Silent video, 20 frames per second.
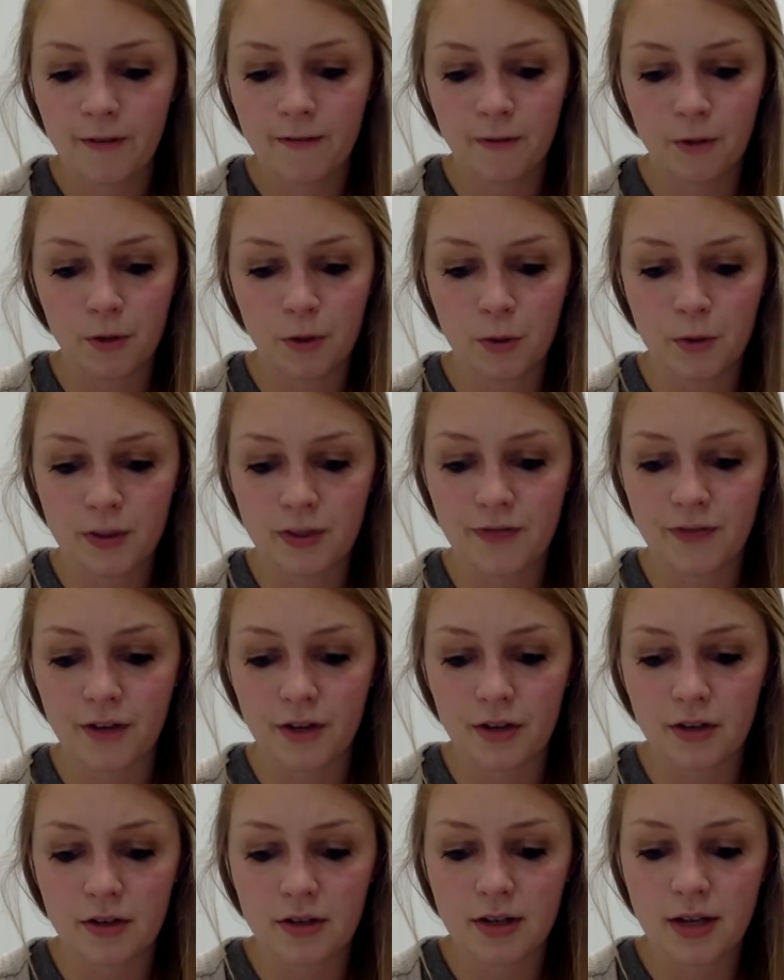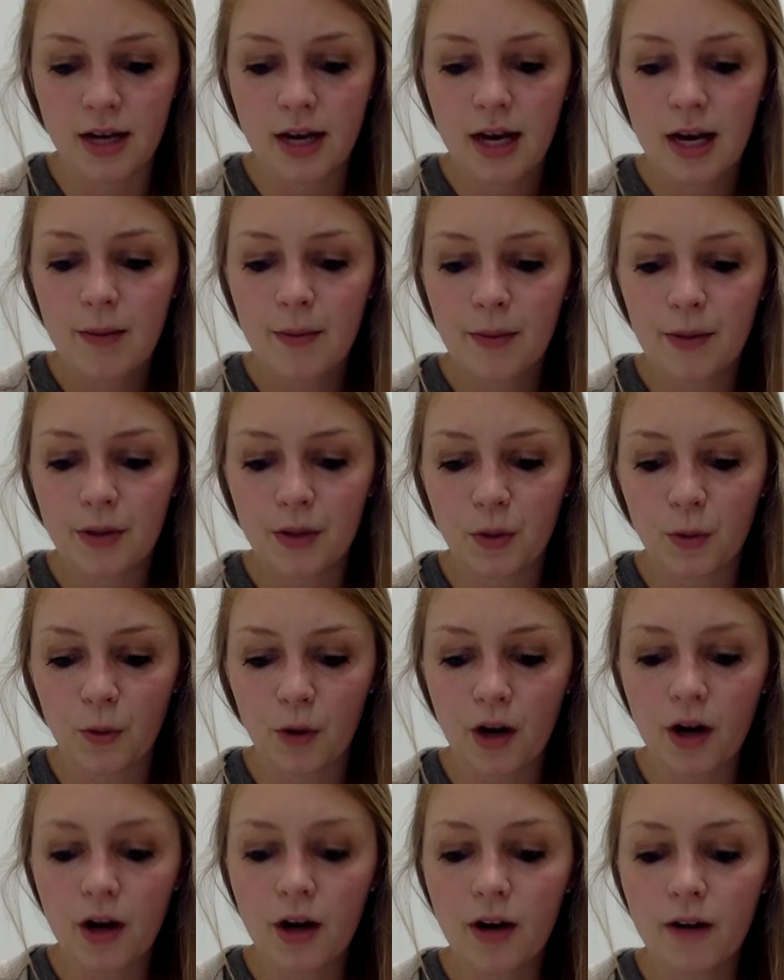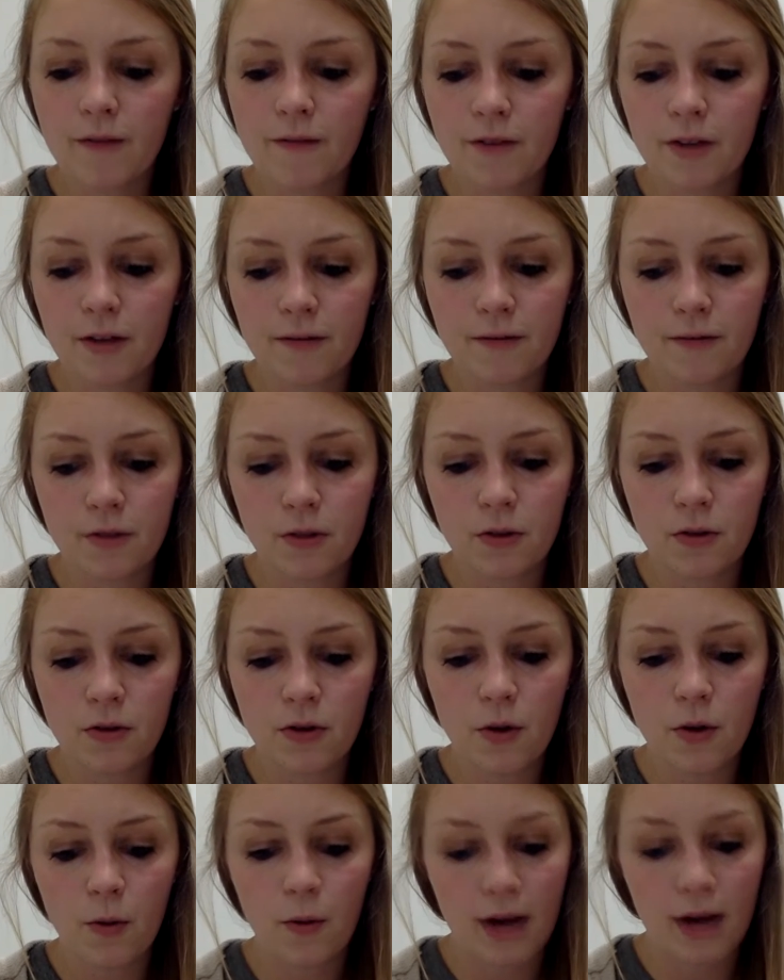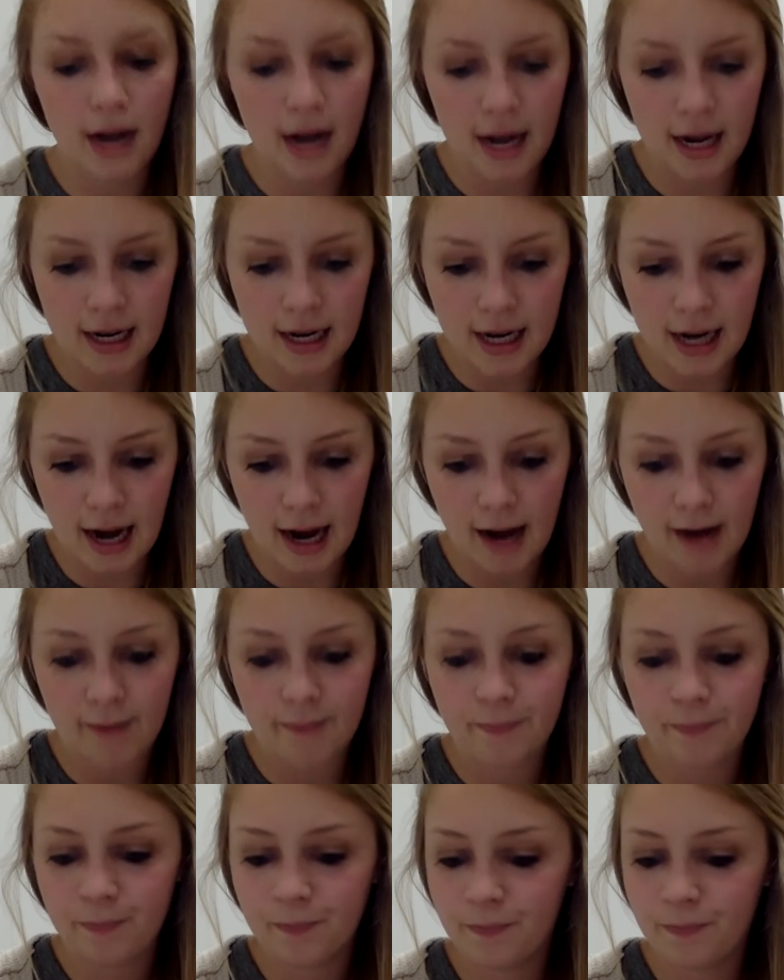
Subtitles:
Food was first, but the work for the food went on and on.